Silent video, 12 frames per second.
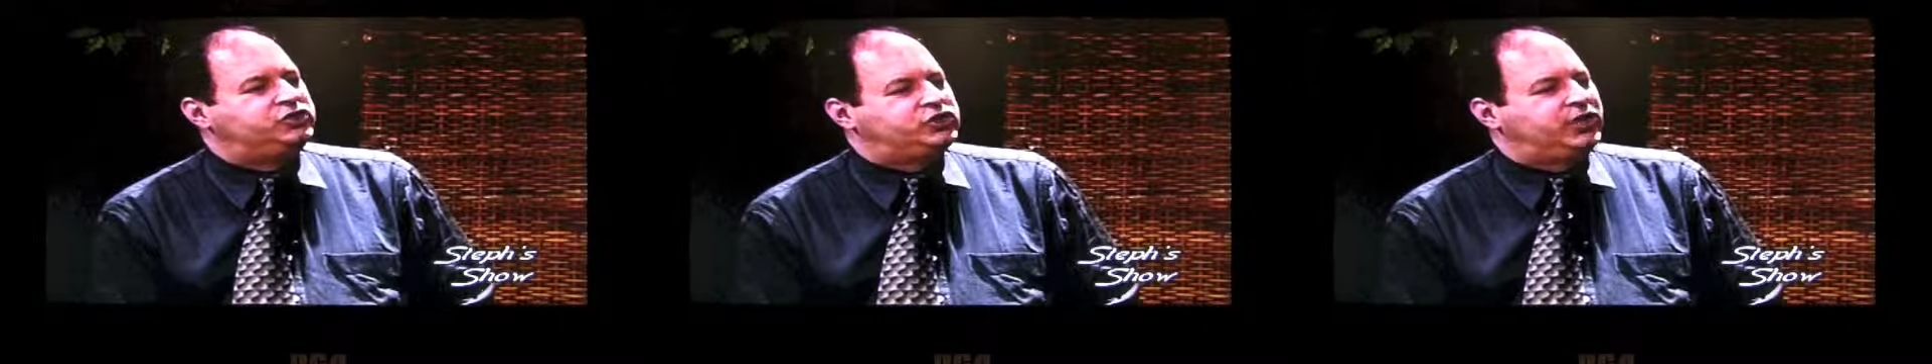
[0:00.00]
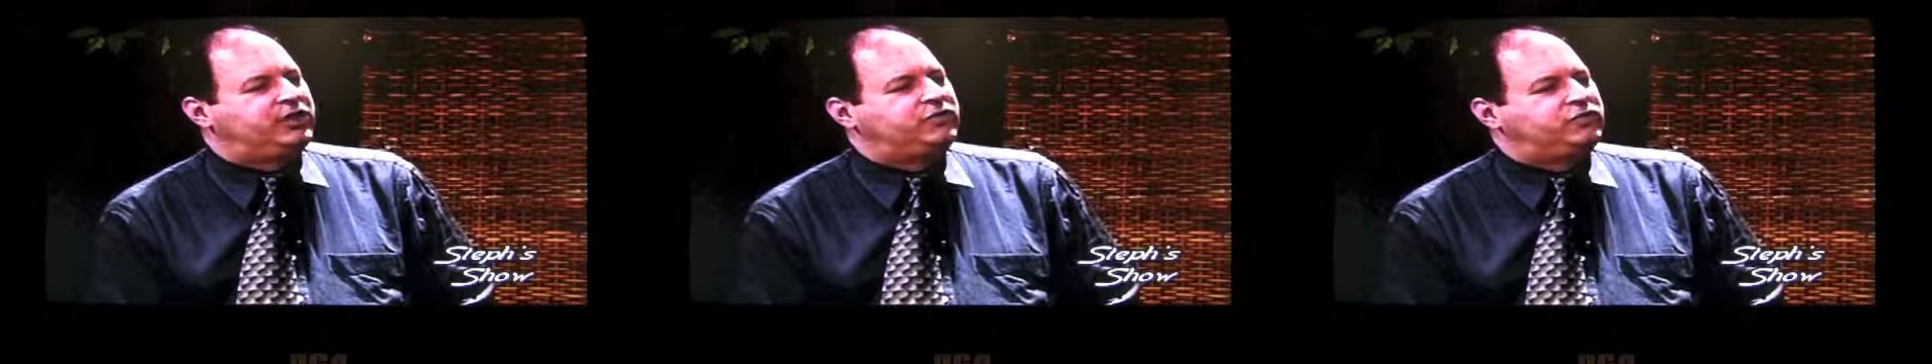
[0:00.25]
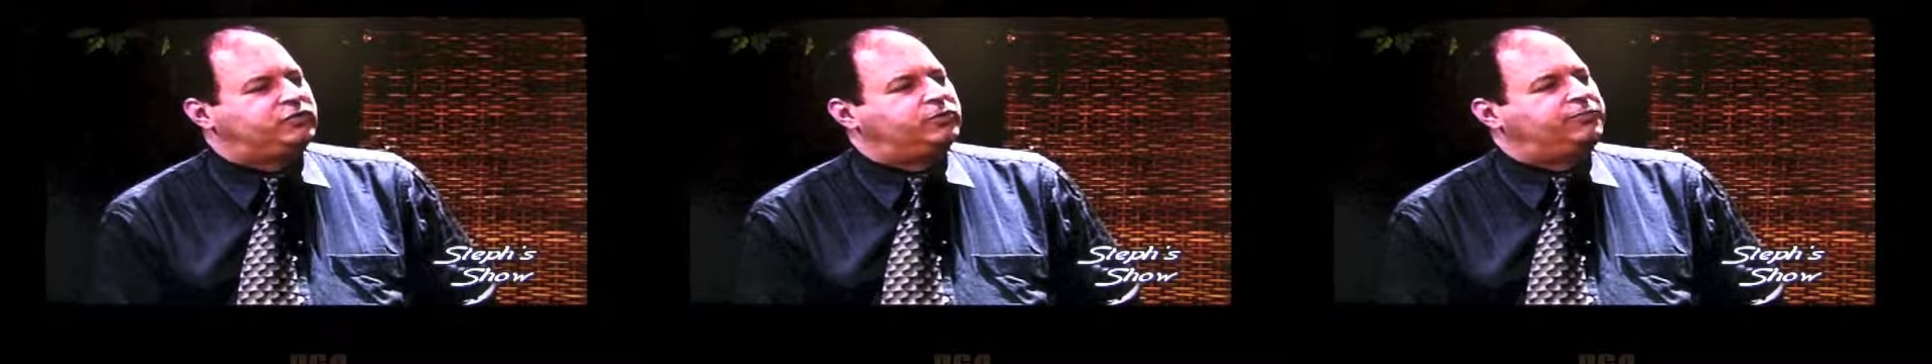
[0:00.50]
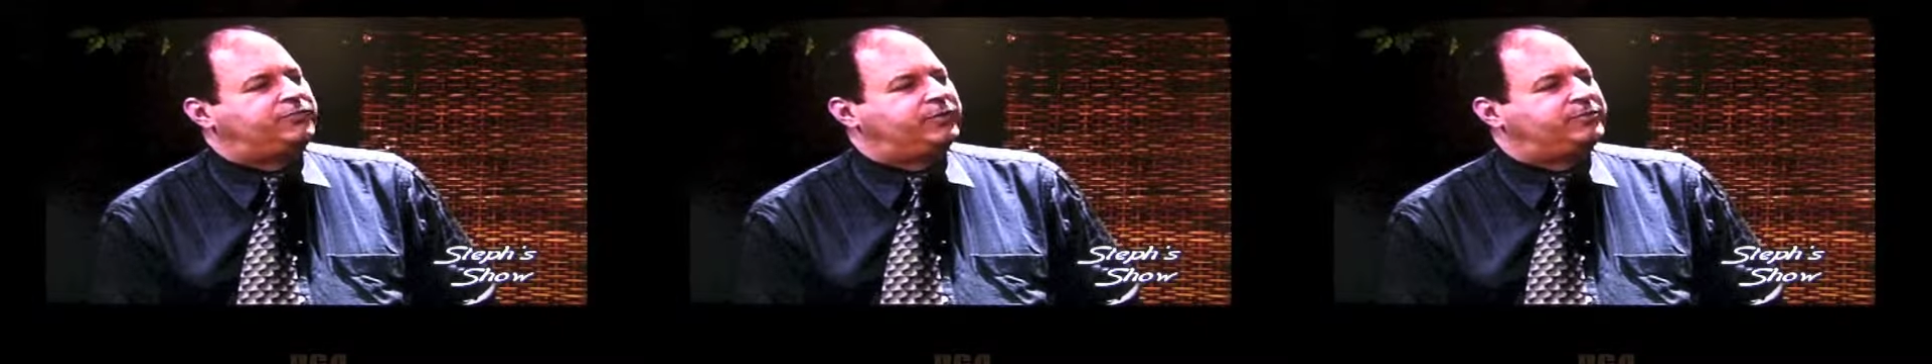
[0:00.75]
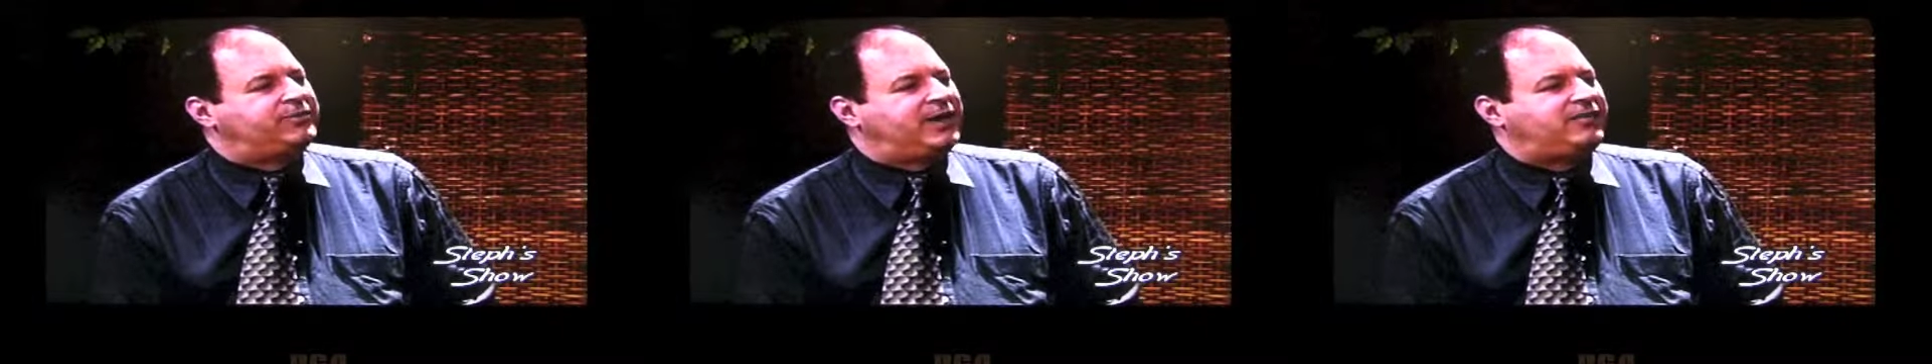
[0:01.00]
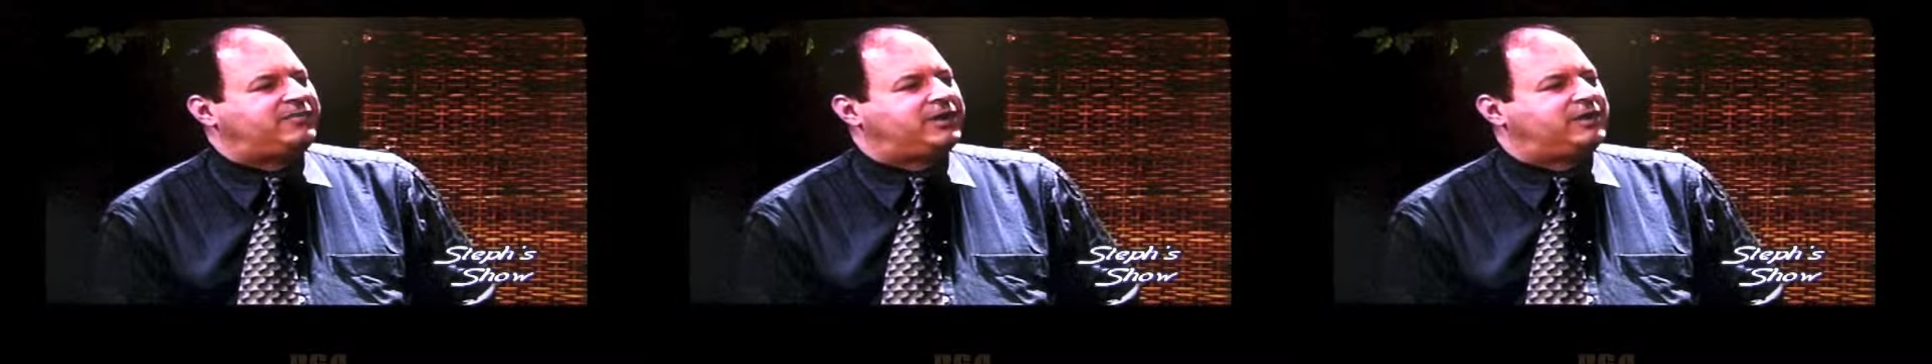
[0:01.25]
chicken soup from
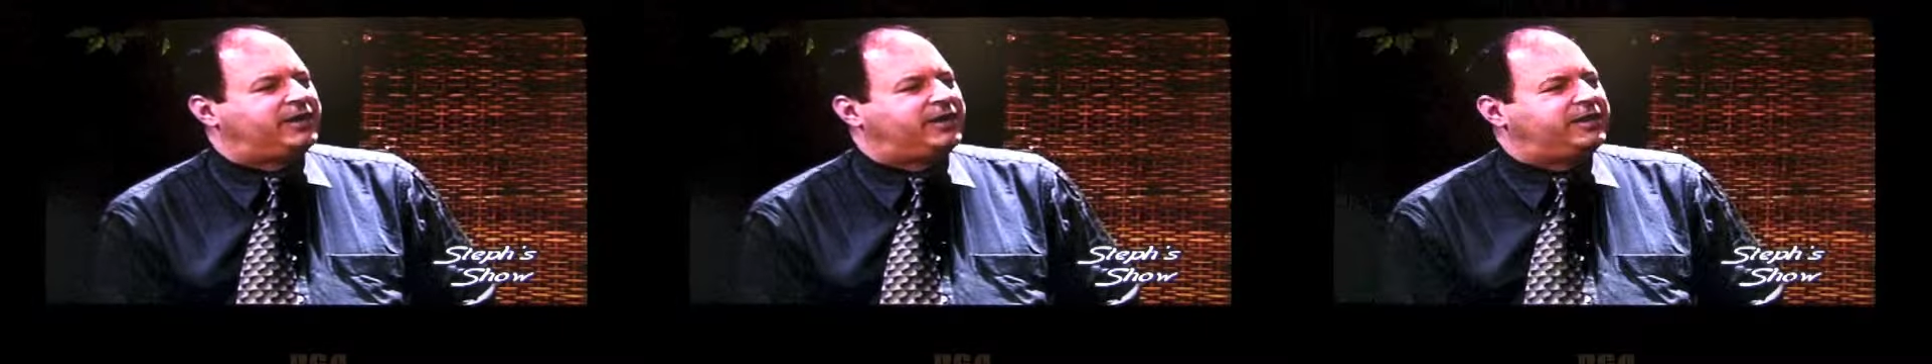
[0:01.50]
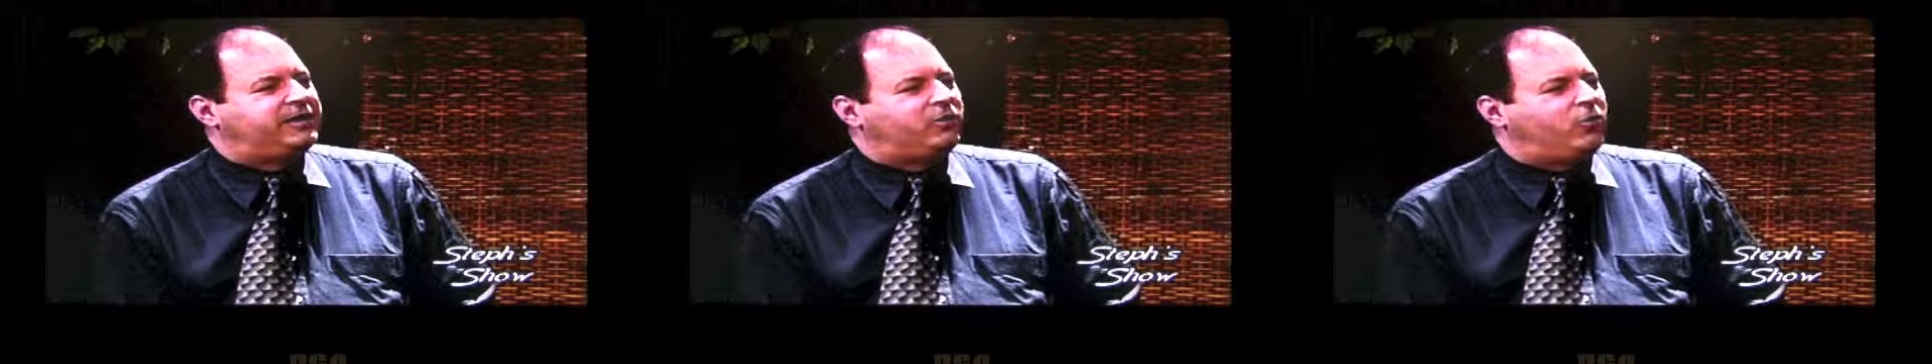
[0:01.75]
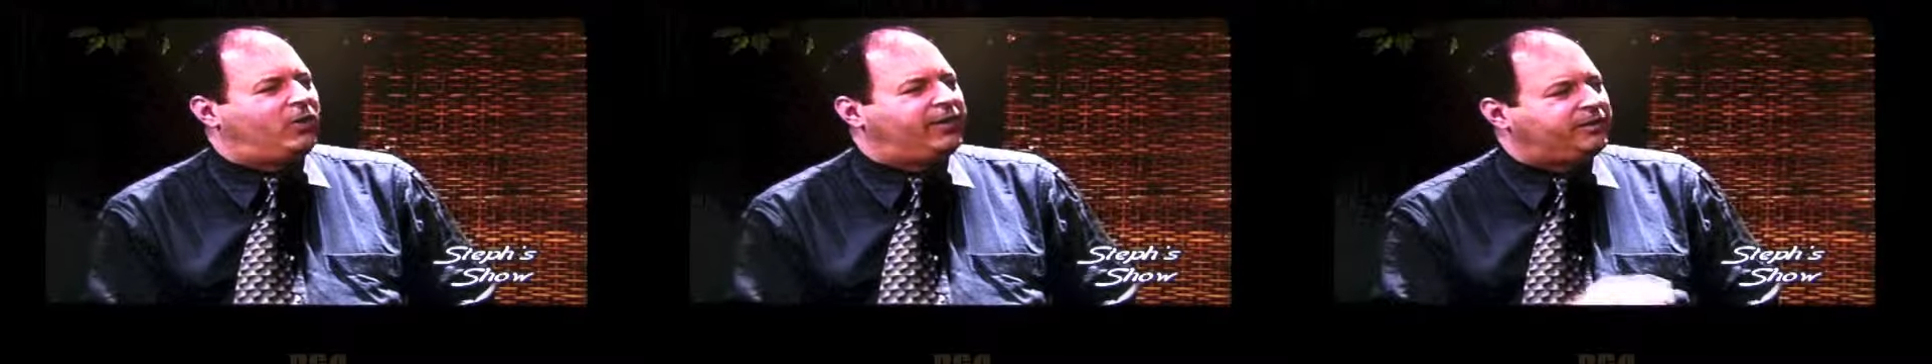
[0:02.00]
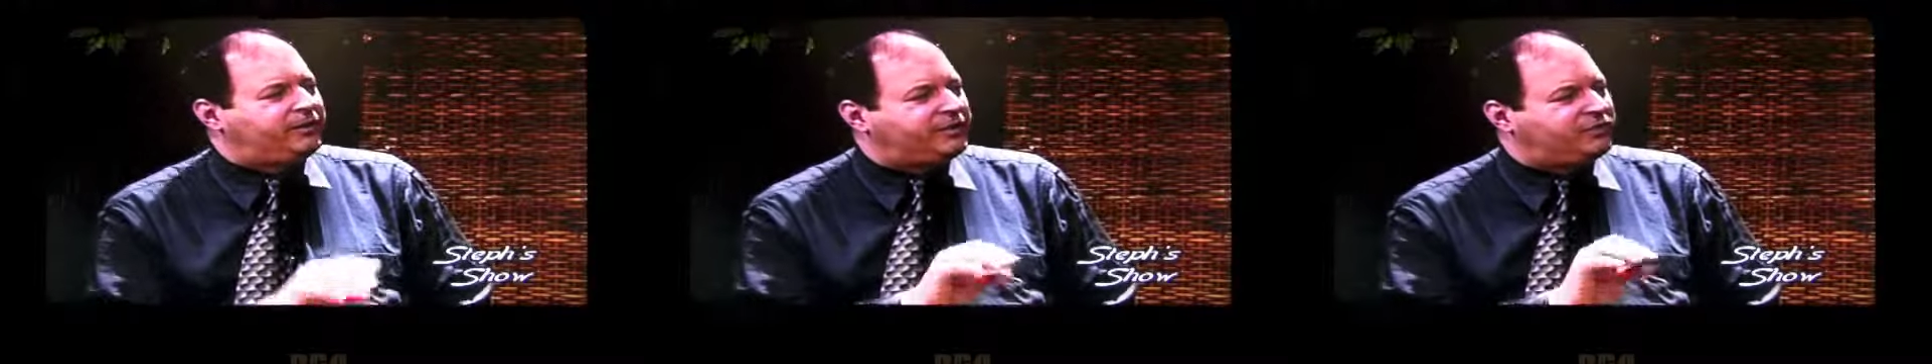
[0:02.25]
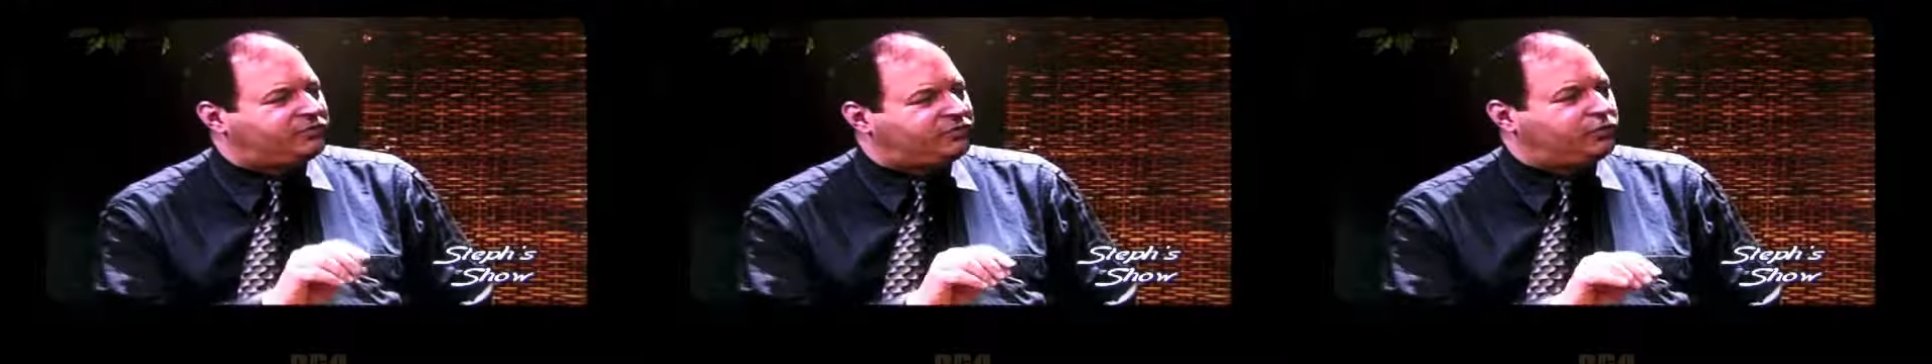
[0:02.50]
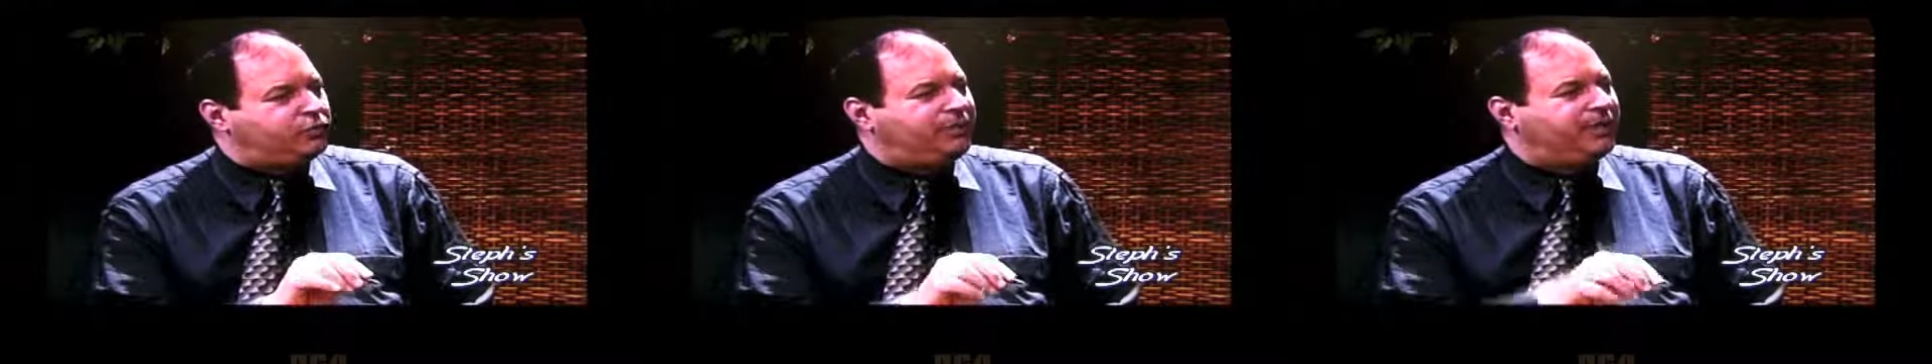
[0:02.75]
tasting like oily
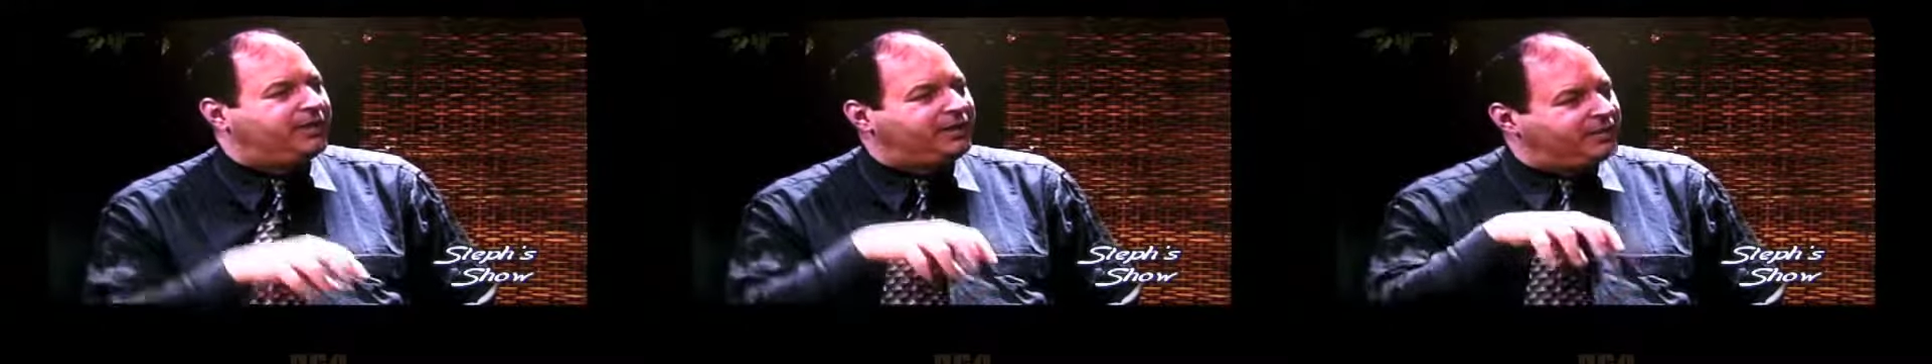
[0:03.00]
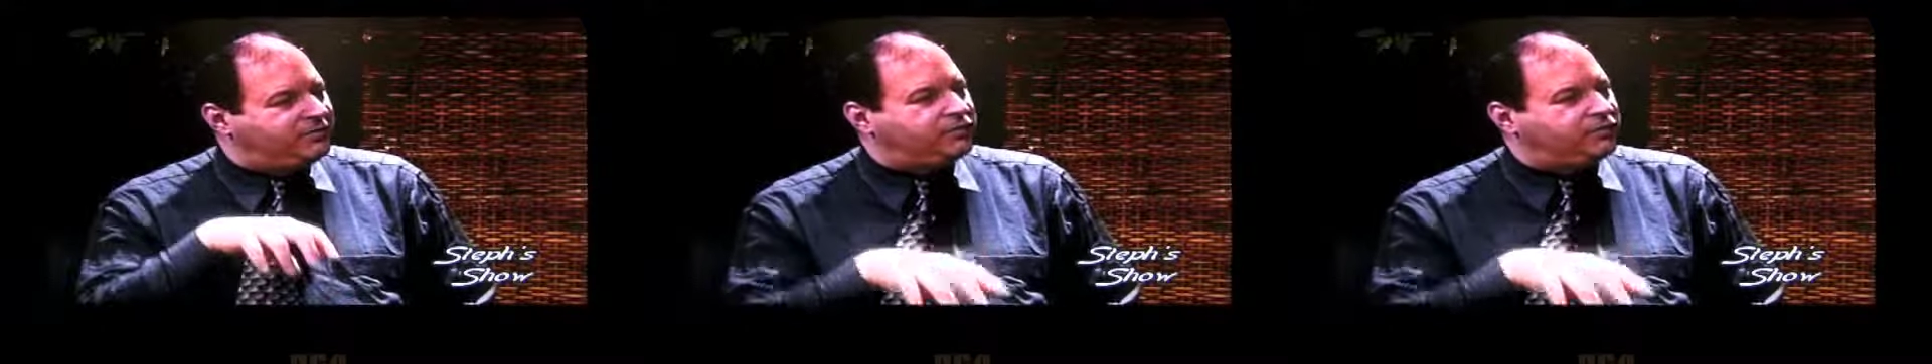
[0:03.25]
soup okay.